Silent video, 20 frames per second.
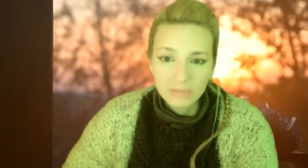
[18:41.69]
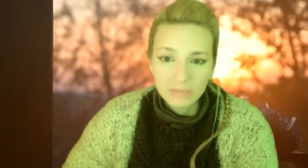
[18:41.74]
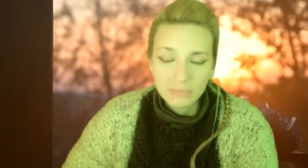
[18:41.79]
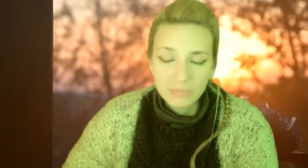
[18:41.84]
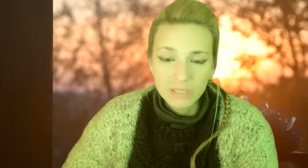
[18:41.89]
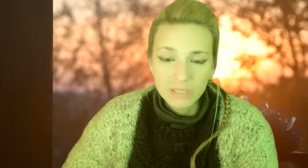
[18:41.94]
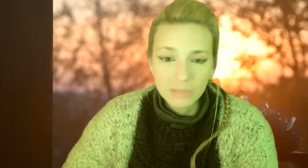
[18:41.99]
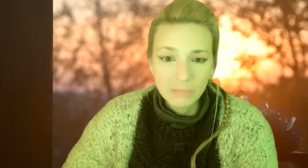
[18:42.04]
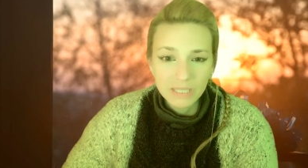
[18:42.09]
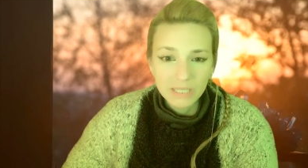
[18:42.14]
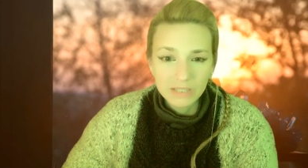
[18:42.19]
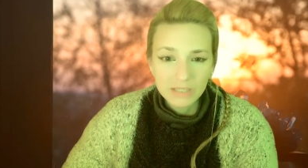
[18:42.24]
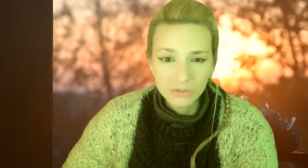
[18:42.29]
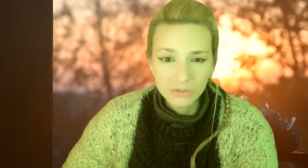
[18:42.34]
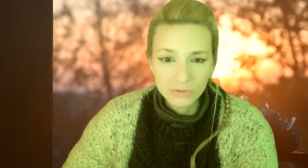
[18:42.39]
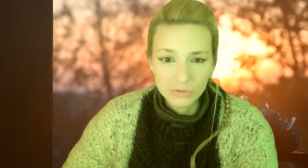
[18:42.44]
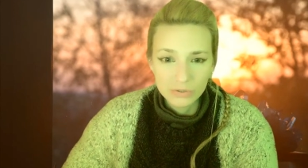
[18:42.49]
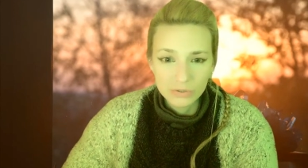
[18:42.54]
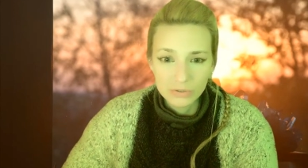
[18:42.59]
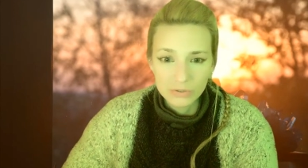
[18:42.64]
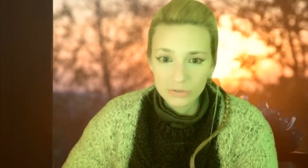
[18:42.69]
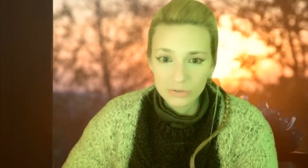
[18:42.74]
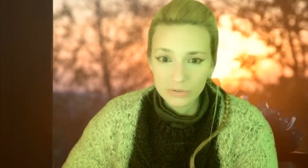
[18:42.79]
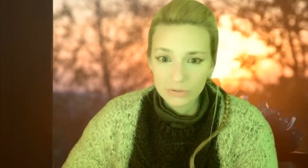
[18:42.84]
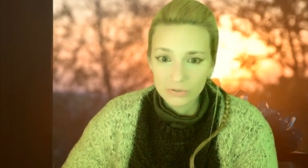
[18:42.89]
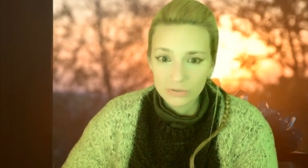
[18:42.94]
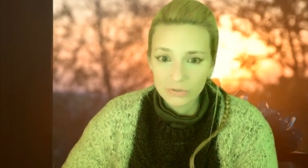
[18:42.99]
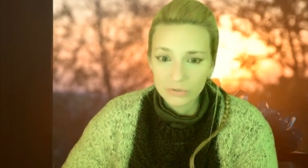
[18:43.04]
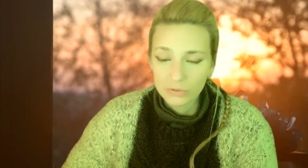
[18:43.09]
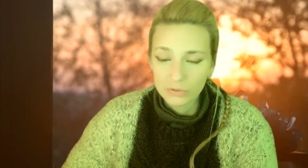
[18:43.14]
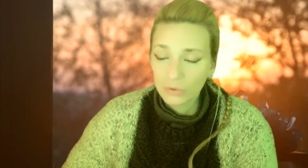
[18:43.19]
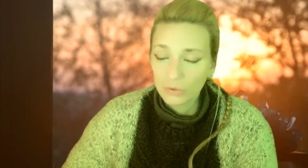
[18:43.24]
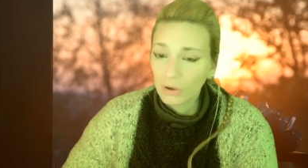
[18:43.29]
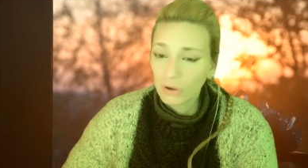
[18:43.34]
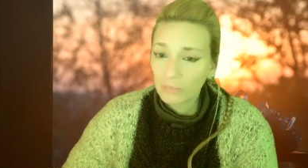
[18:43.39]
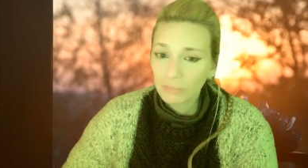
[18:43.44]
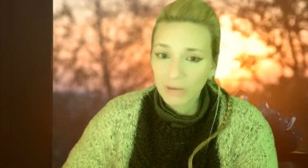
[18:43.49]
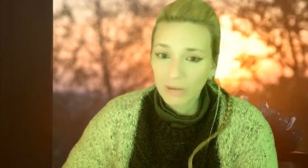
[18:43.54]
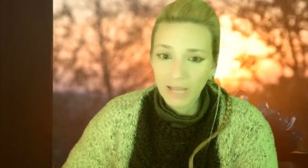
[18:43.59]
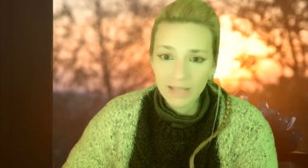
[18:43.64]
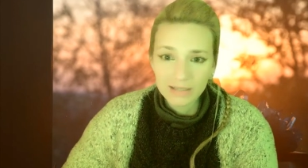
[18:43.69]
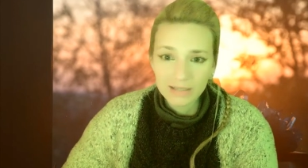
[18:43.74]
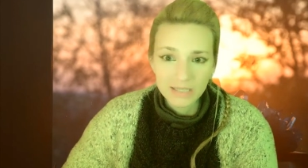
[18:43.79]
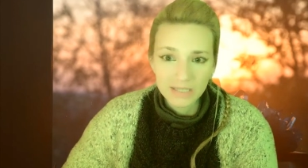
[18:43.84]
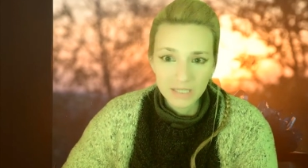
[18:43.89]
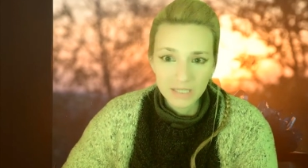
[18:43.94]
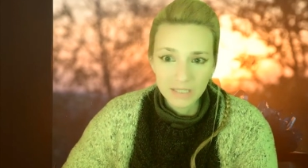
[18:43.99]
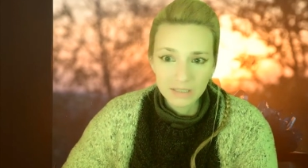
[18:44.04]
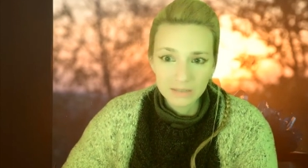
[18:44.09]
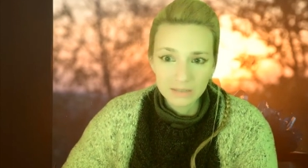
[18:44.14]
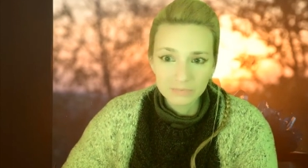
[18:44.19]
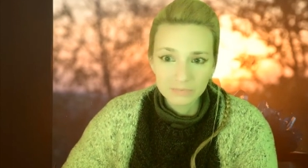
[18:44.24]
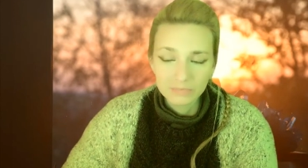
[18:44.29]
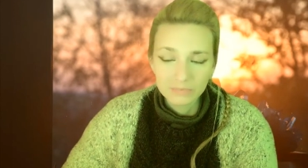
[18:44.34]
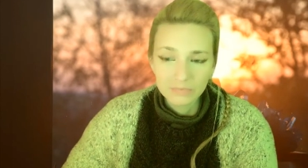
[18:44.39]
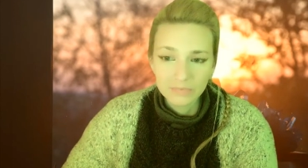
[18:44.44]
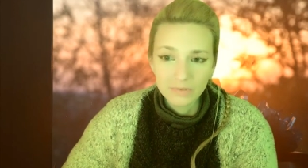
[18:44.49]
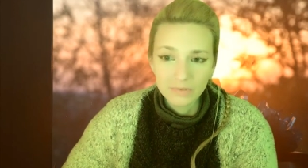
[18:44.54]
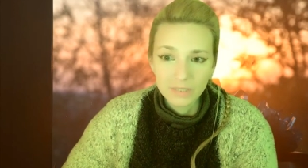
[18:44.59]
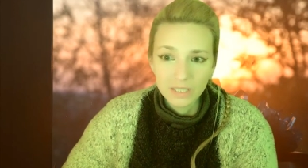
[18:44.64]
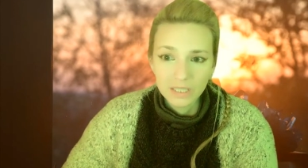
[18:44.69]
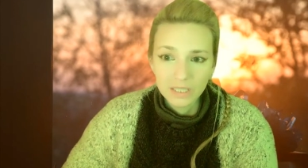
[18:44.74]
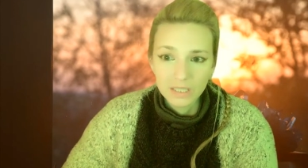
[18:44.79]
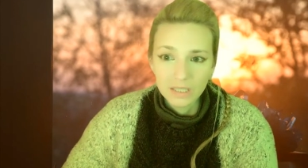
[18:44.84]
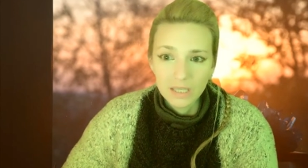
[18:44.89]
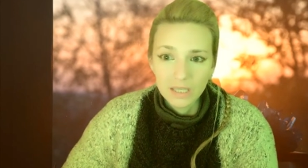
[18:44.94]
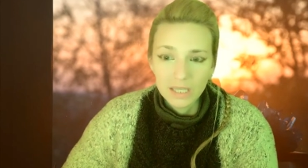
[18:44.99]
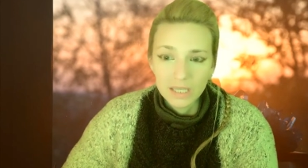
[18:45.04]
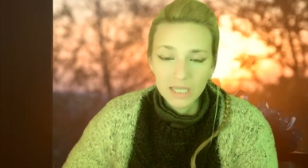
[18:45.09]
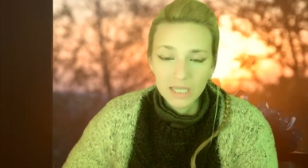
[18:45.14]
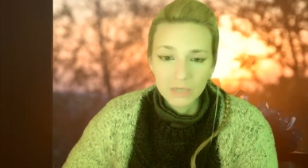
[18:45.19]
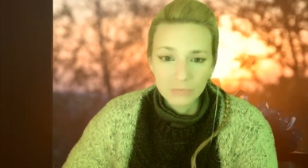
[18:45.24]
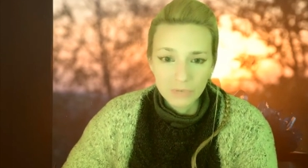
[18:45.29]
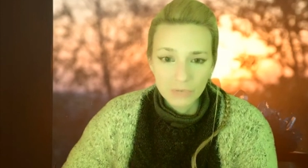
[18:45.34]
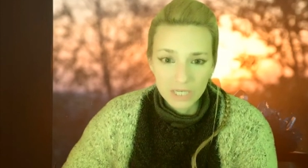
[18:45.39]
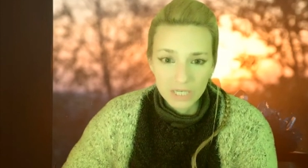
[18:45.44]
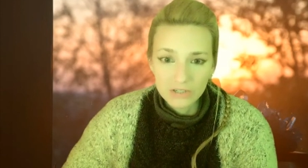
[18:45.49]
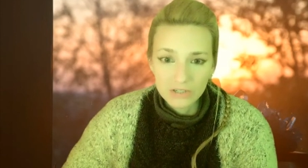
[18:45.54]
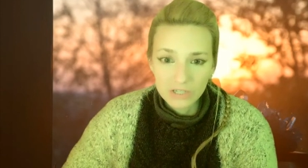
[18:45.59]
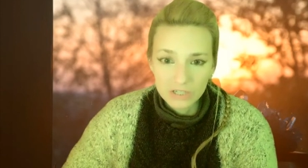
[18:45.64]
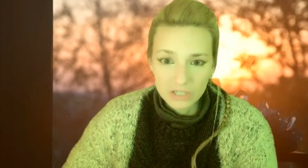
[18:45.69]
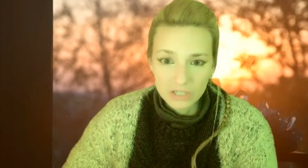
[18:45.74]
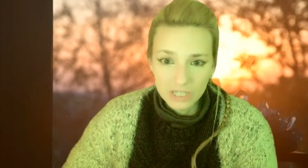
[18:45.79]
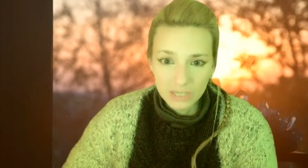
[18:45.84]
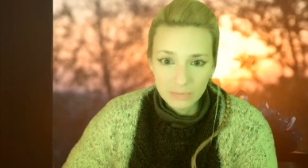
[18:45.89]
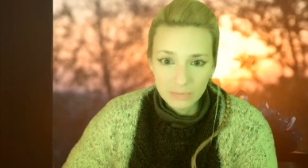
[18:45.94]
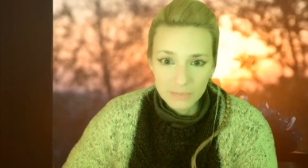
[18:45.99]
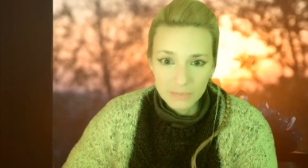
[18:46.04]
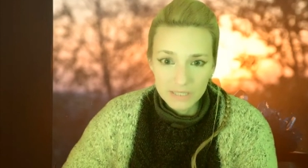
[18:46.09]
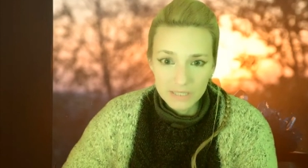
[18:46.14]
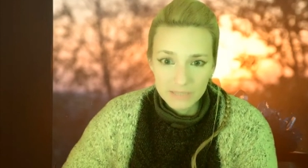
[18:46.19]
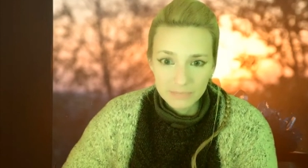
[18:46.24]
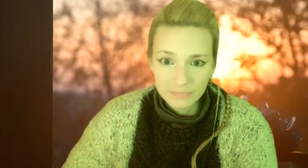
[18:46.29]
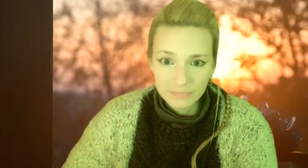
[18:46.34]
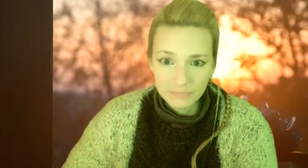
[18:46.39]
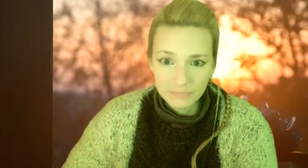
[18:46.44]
being made so complex here in relationships